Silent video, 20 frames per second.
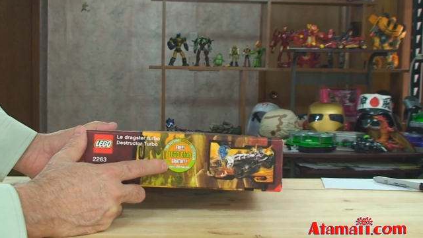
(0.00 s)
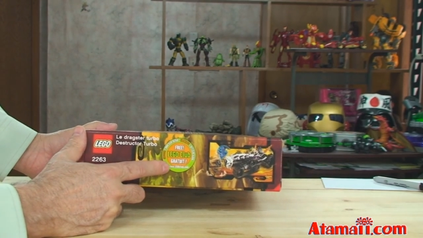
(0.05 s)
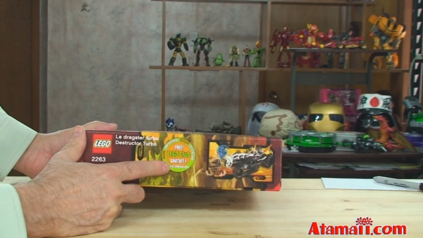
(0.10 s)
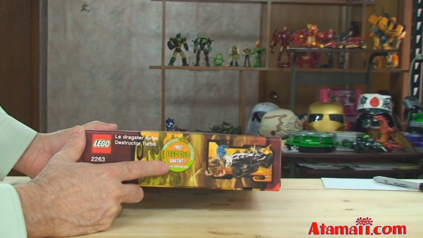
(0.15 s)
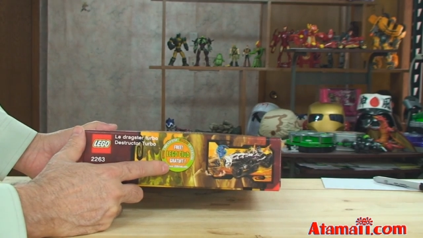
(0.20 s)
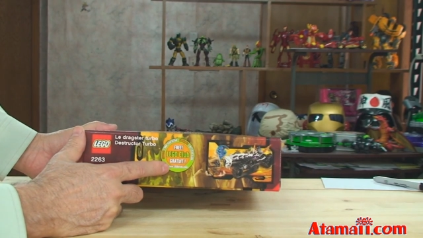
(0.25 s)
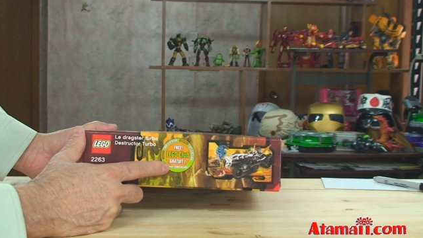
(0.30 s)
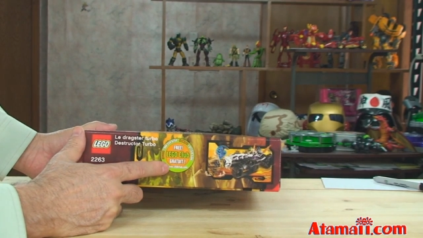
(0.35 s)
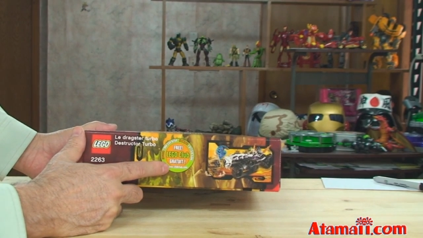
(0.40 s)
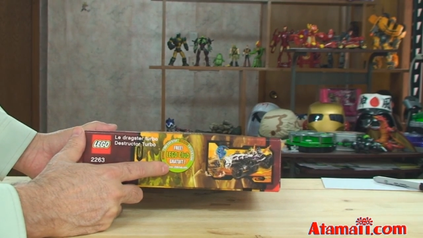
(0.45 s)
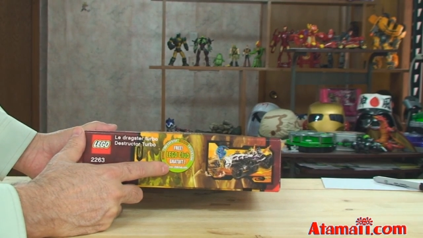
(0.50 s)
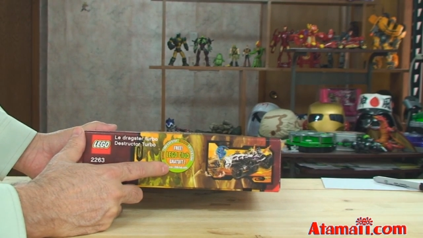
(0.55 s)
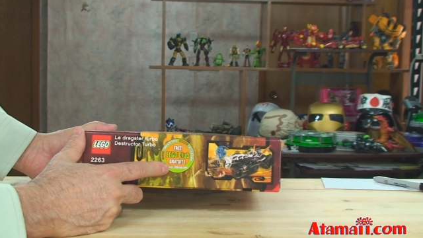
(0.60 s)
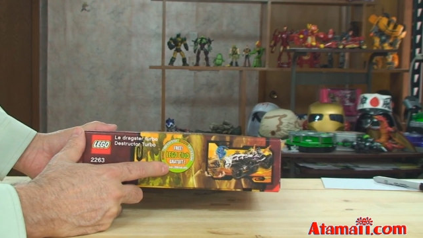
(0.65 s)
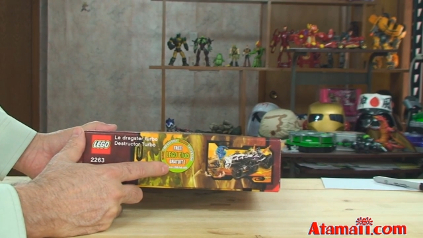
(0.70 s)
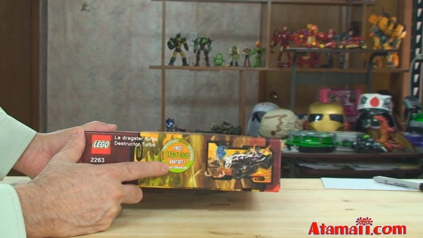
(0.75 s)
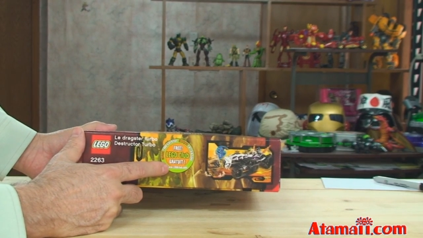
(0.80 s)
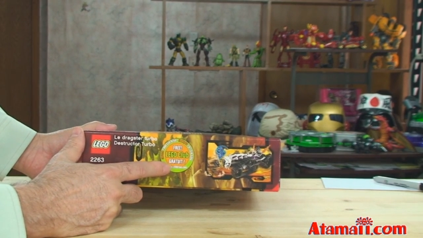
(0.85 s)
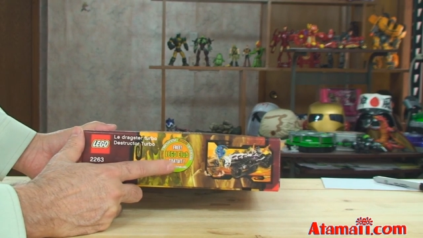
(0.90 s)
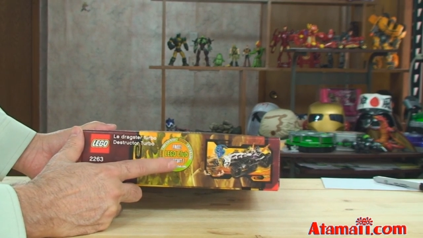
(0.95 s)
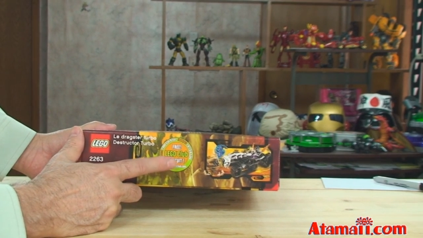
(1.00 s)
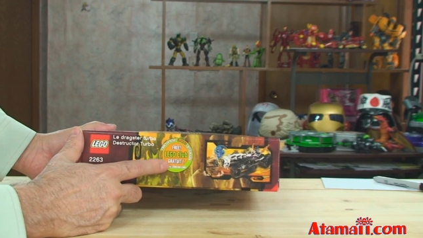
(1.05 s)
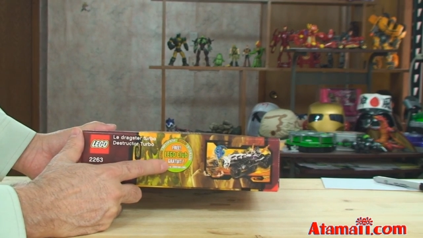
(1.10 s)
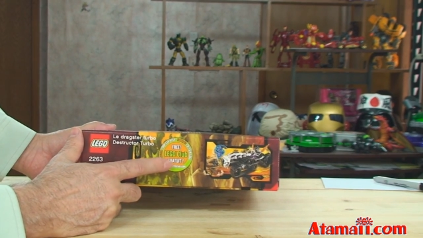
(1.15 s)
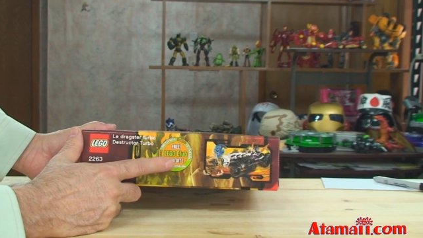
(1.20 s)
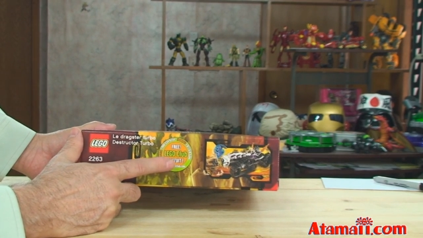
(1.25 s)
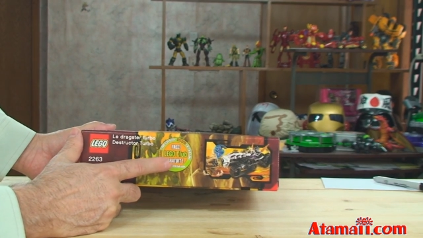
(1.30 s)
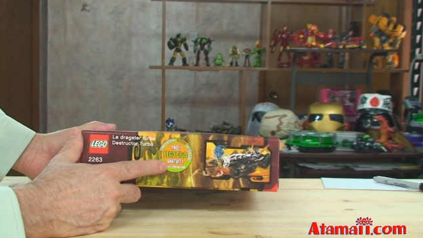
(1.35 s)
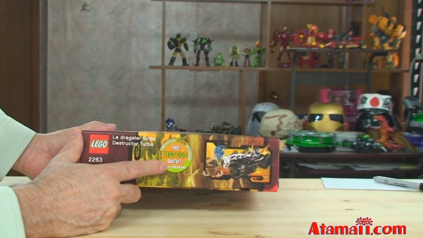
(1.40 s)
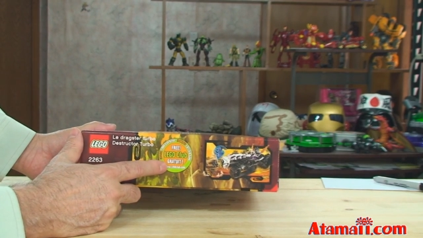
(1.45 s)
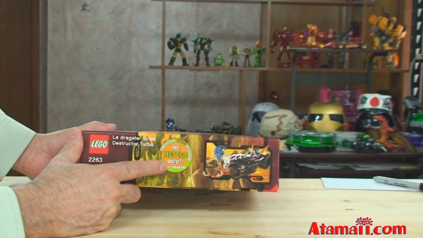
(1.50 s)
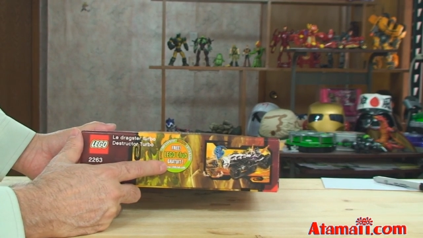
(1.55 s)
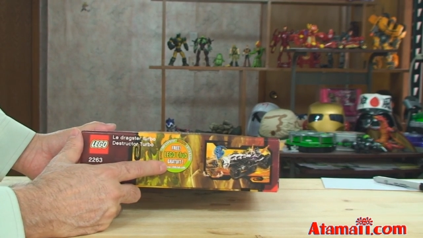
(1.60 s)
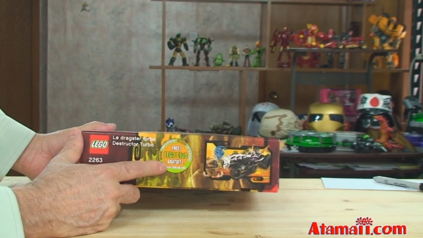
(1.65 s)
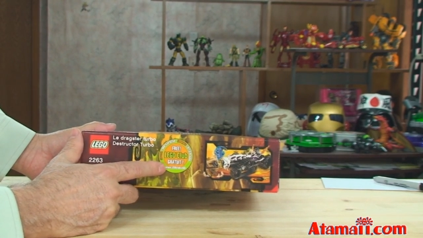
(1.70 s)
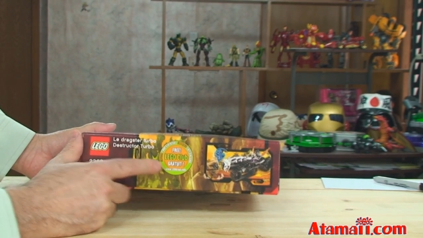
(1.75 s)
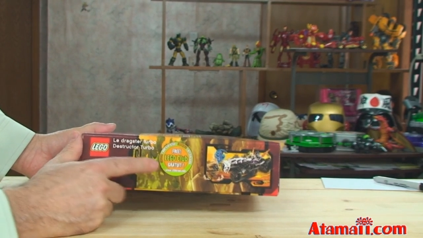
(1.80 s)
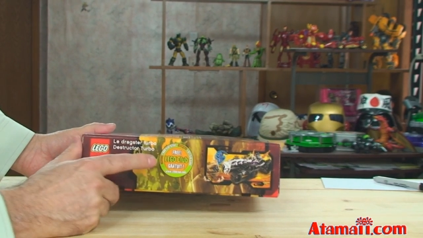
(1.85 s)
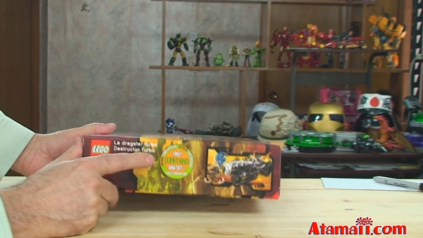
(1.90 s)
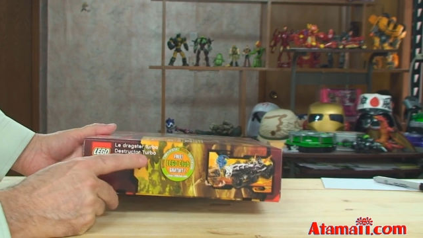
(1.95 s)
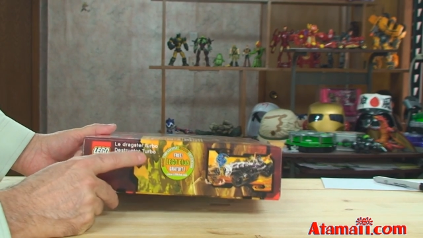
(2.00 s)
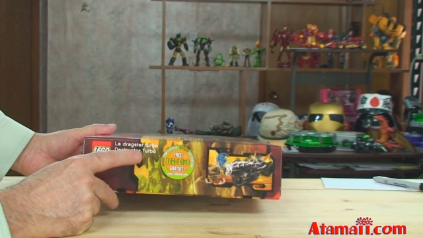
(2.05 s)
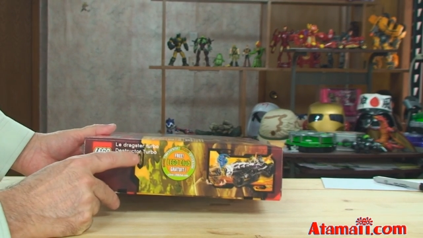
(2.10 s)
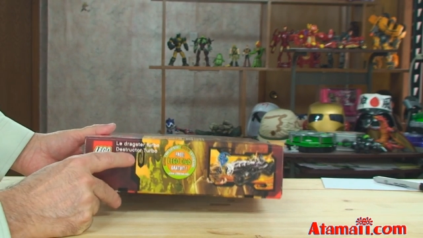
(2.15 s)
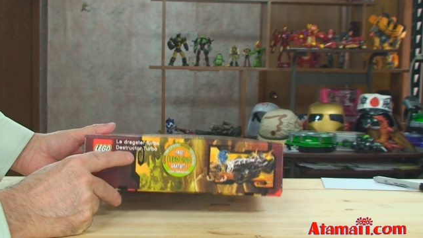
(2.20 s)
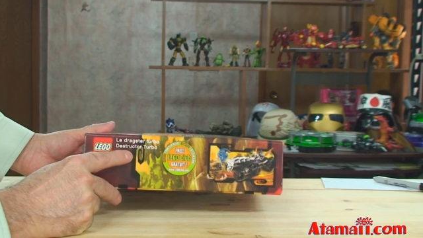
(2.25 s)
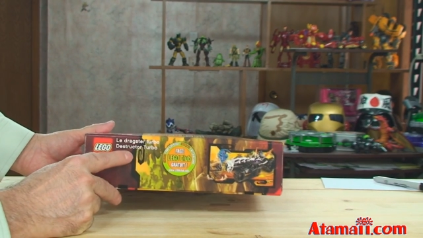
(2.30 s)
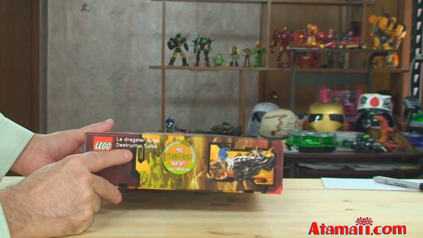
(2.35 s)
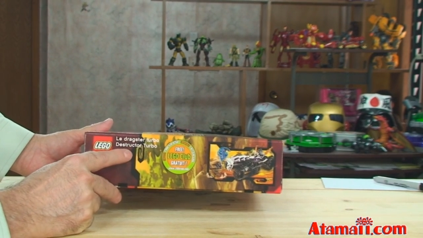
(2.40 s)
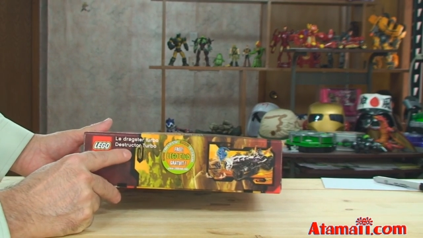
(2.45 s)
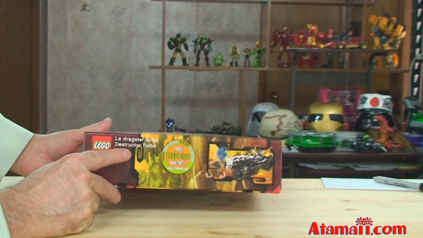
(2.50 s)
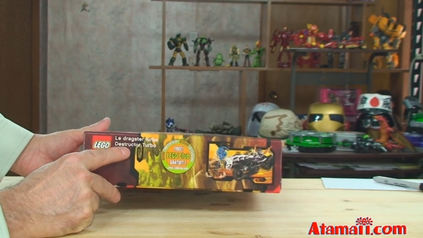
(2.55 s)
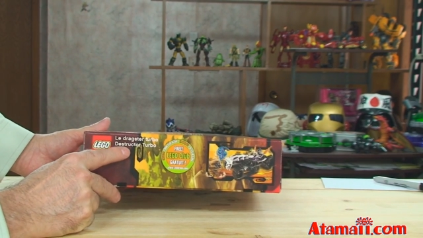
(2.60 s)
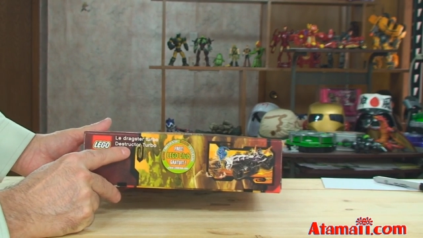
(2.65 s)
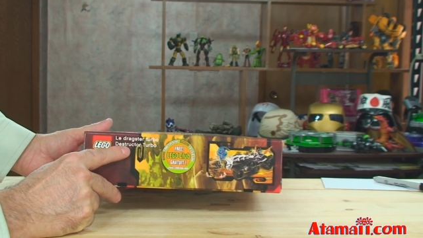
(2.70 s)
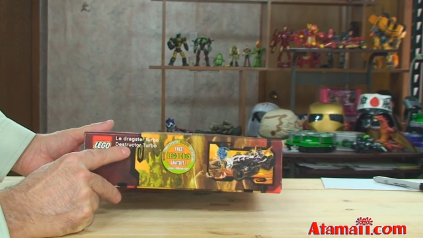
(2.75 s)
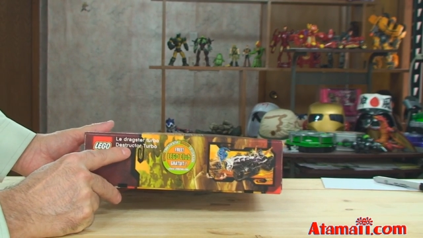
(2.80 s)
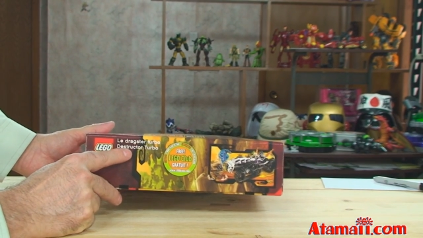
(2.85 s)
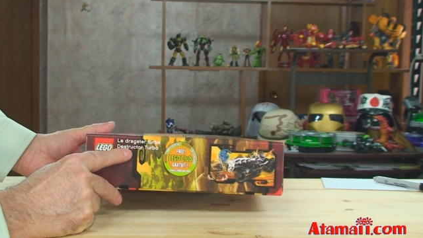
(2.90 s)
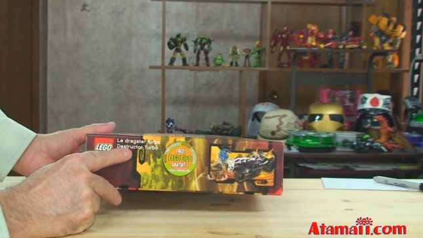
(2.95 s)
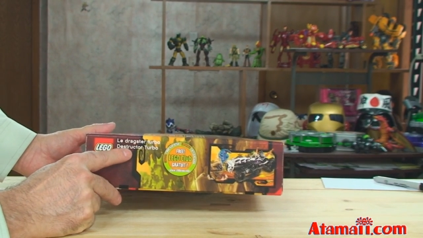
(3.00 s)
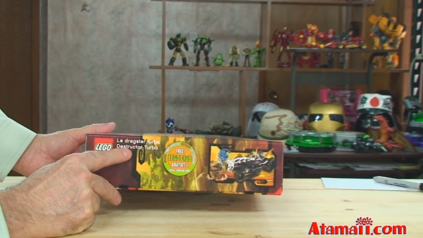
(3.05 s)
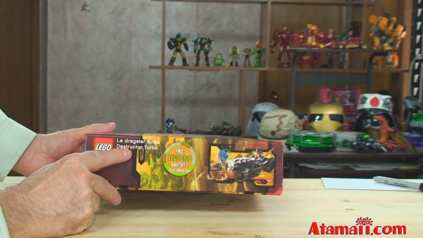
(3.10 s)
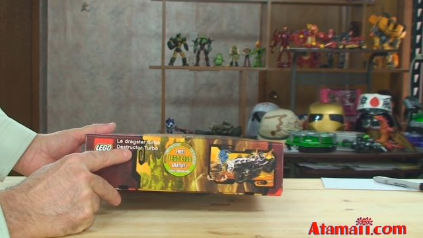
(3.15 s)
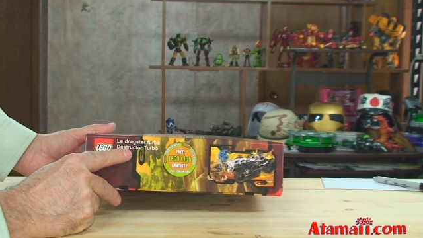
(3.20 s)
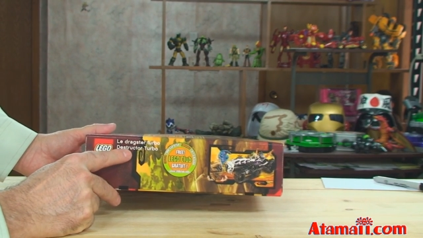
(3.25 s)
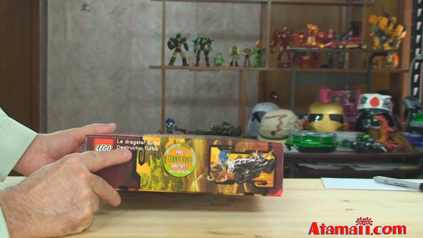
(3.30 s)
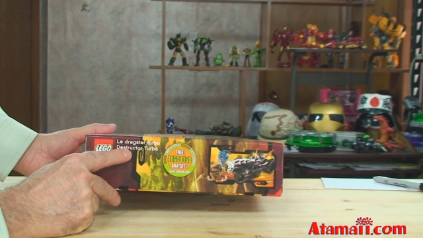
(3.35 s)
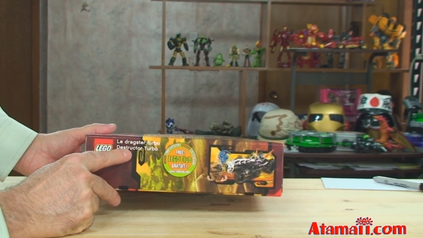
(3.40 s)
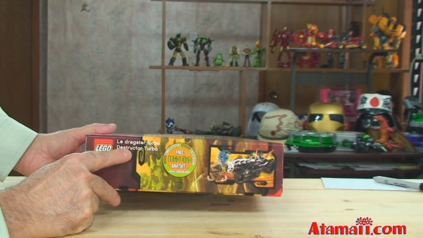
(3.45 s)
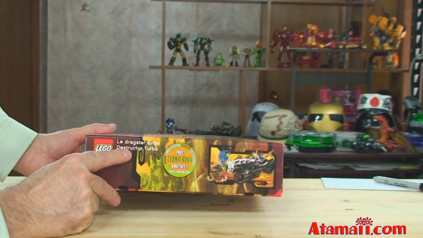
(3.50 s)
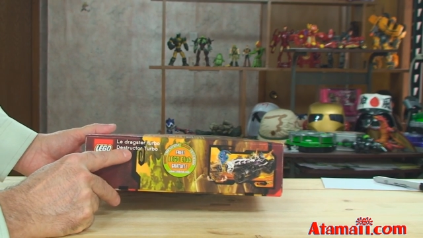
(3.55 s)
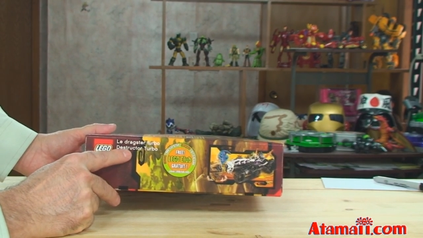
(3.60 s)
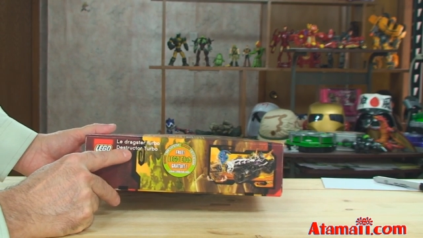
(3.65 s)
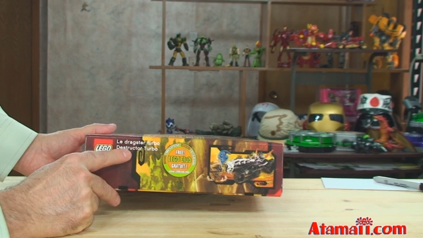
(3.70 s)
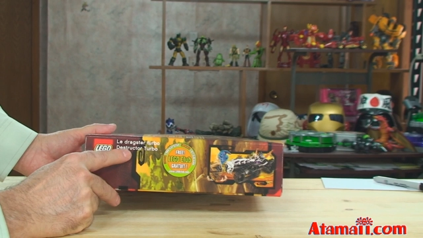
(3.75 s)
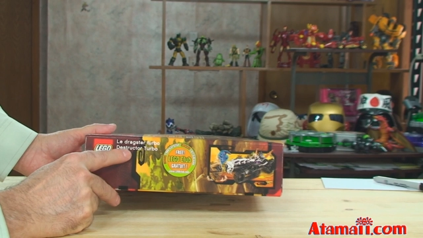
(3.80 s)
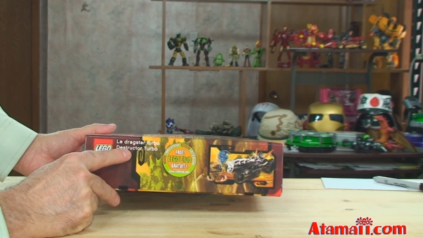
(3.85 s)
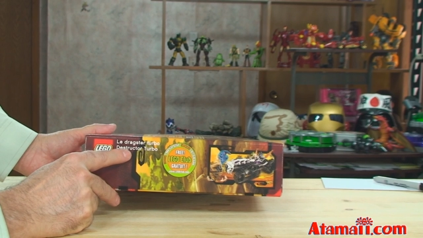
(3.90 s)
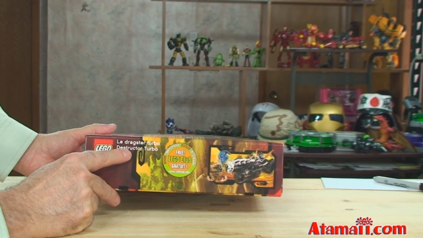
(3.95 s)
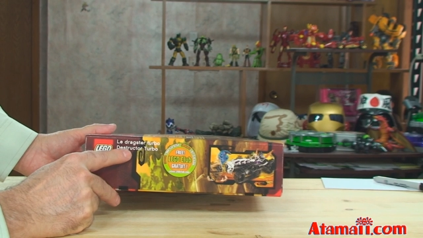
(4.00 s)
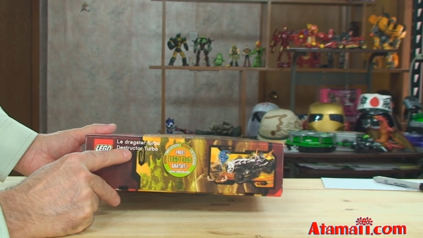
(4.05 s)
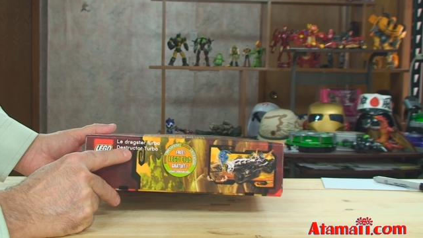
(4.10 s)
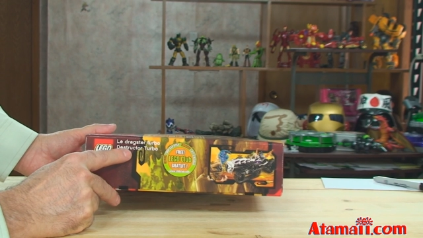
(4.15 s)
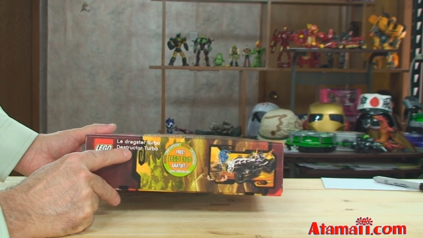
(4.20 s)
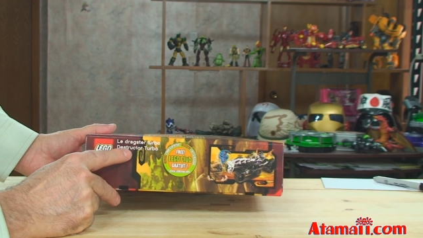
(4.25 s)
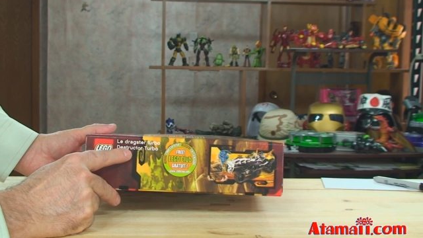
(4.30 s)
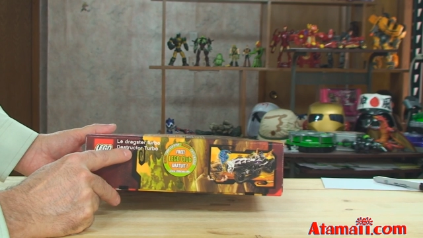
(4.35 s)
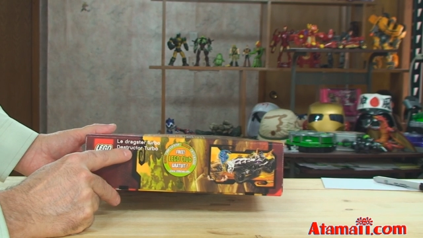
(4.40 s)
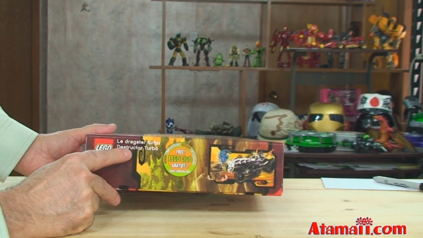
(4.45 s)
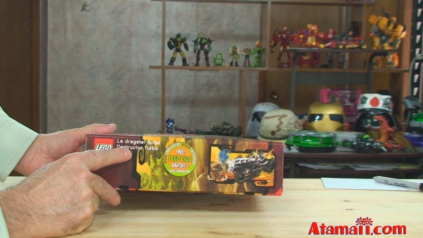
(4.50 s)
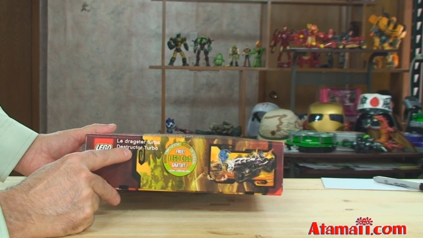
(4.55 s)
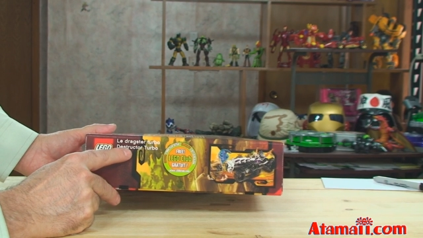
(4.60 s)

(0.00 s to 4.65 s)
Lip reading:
(no speaker visible)